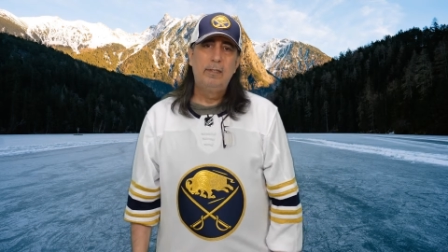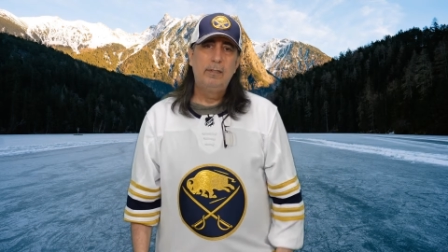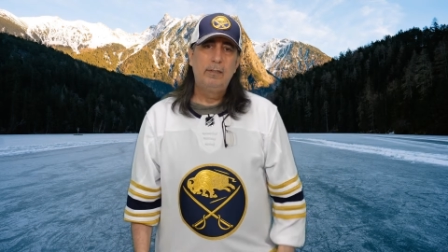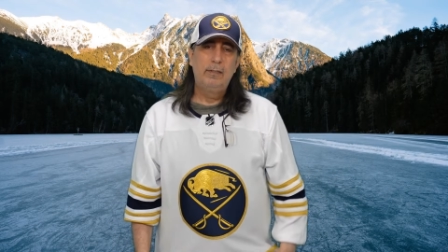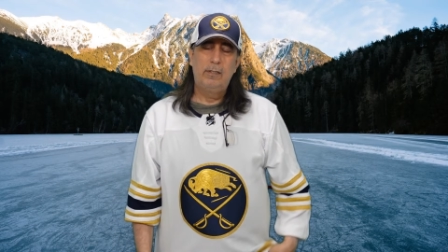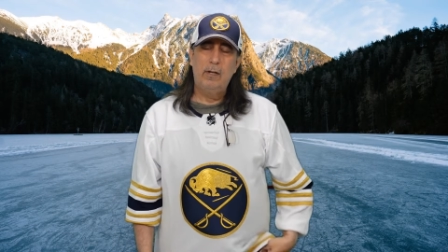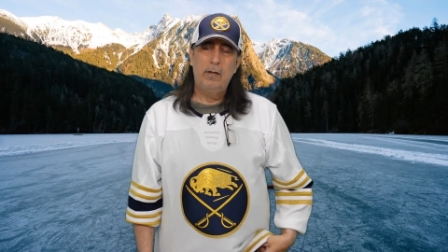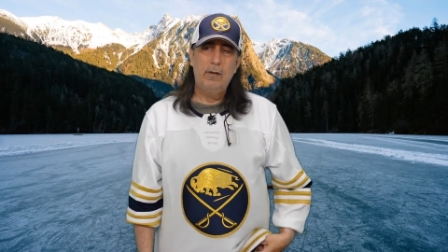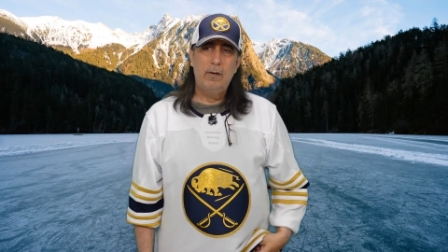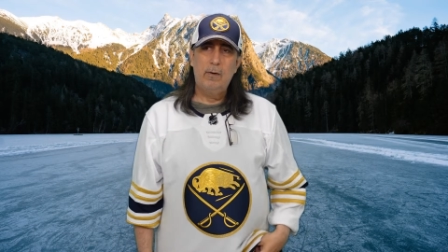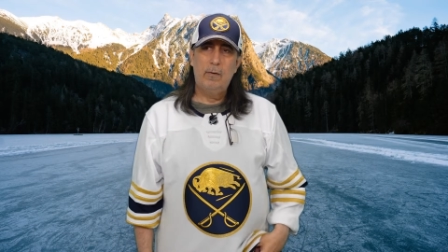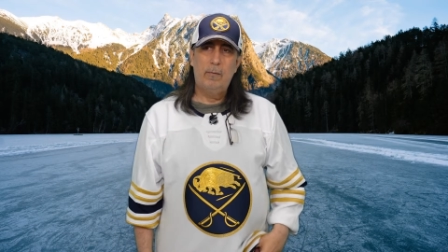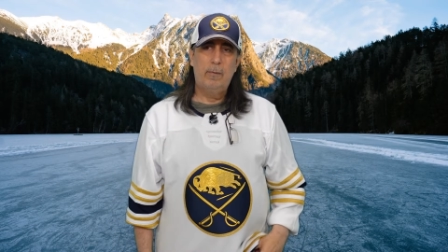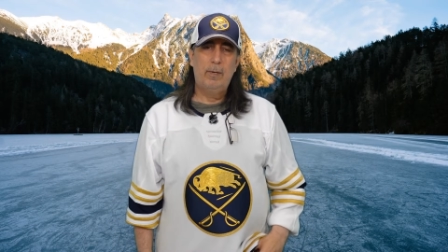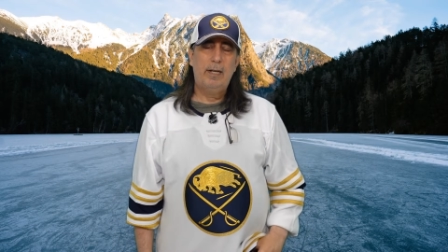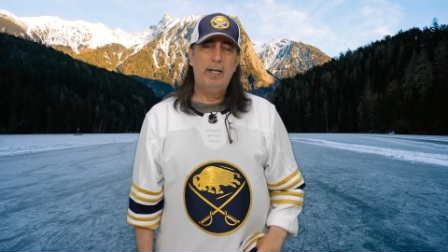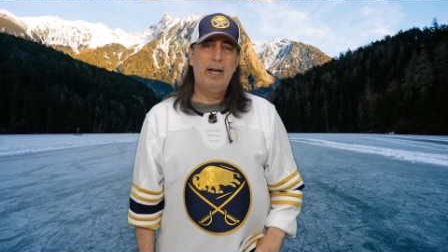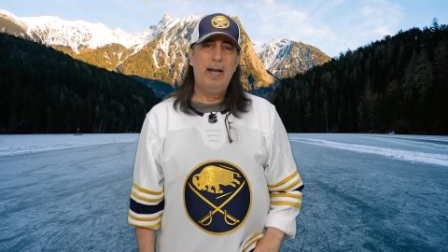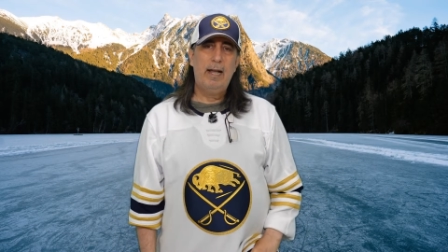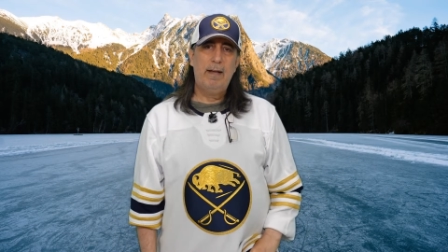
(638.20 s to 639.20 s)

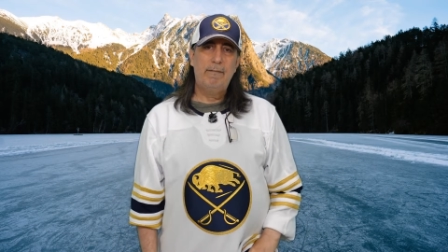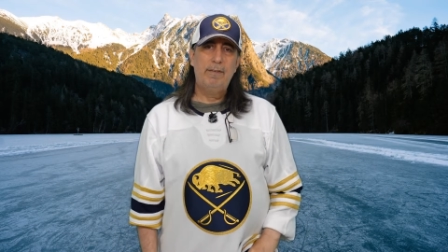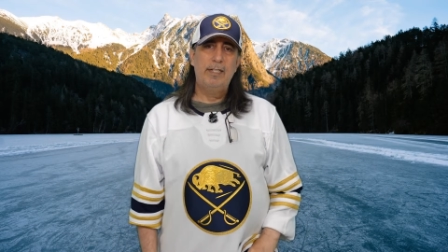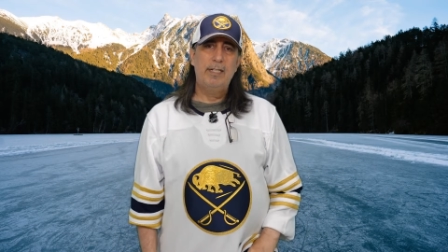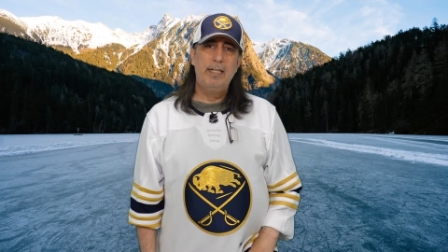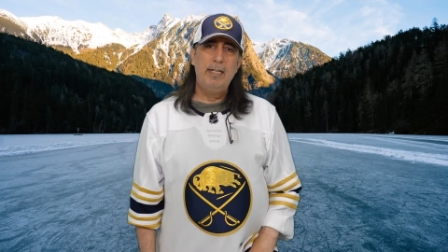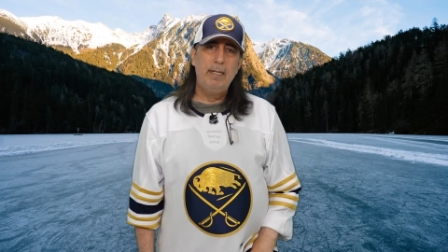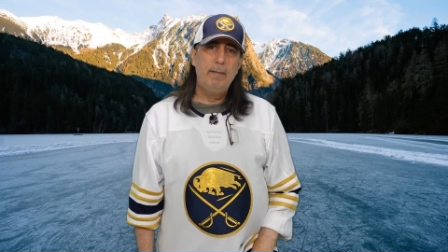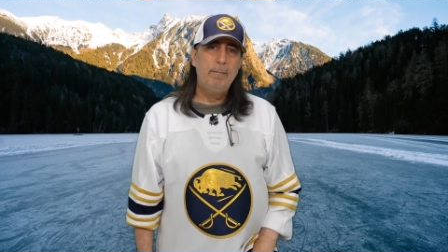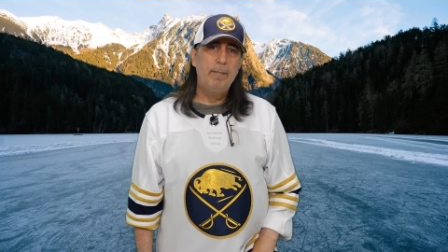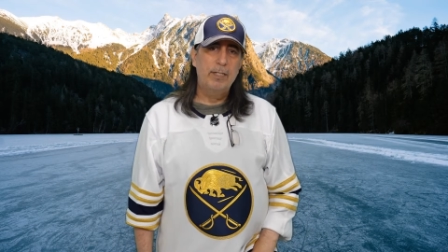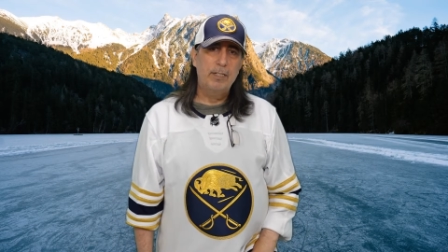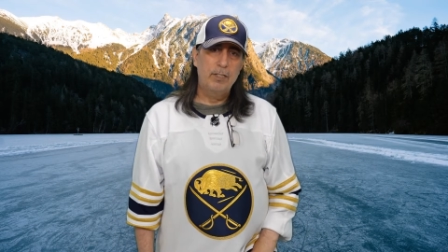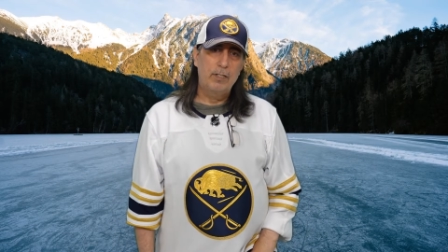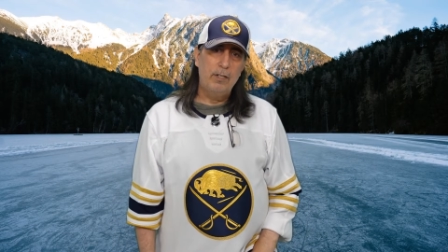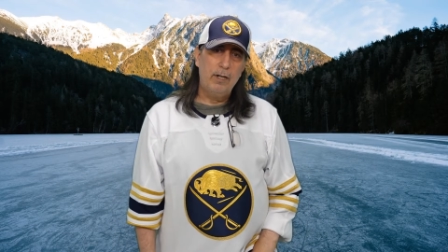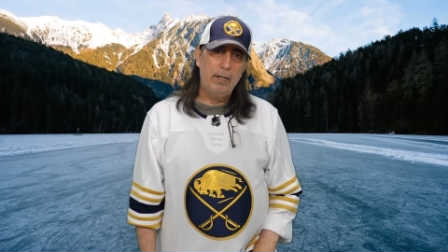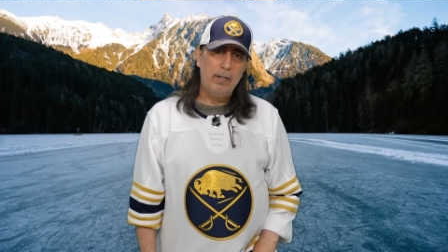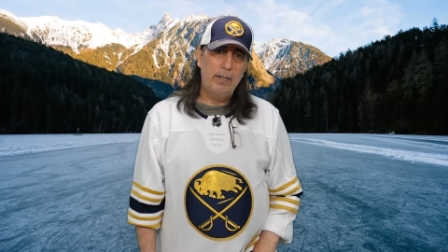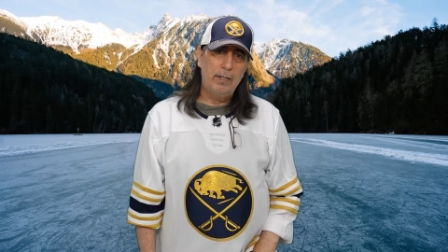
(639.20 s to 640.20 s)
We're going to have a team that's
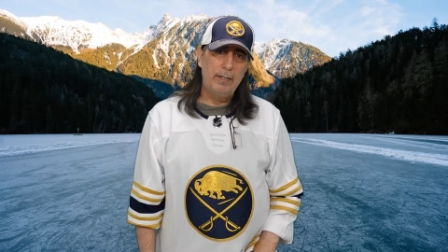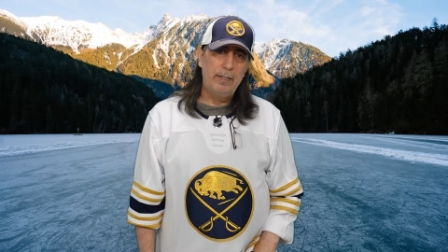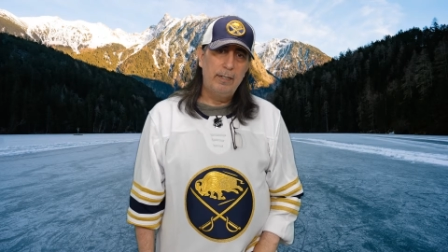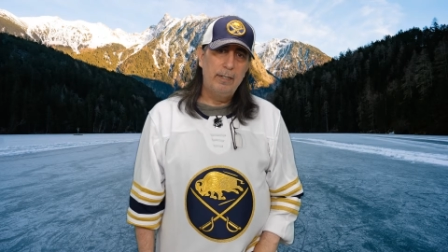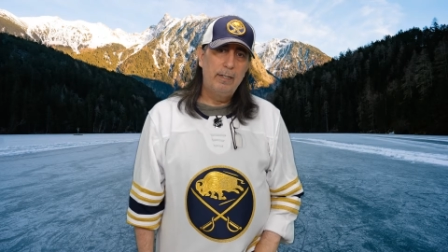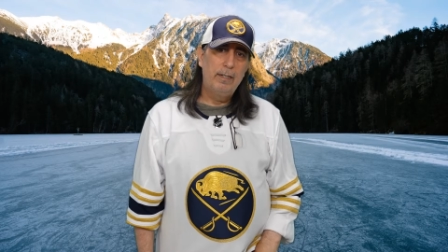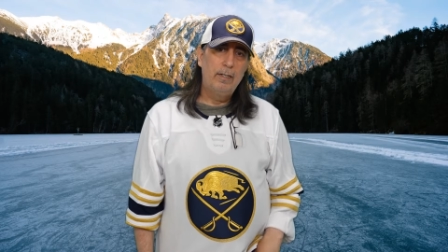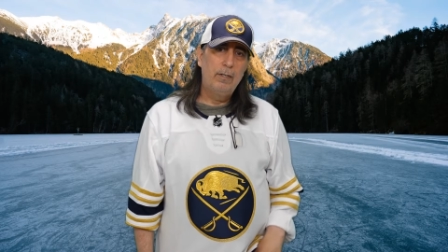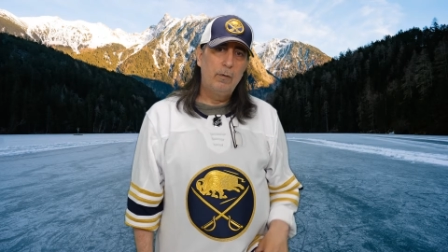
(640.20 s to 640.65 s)
good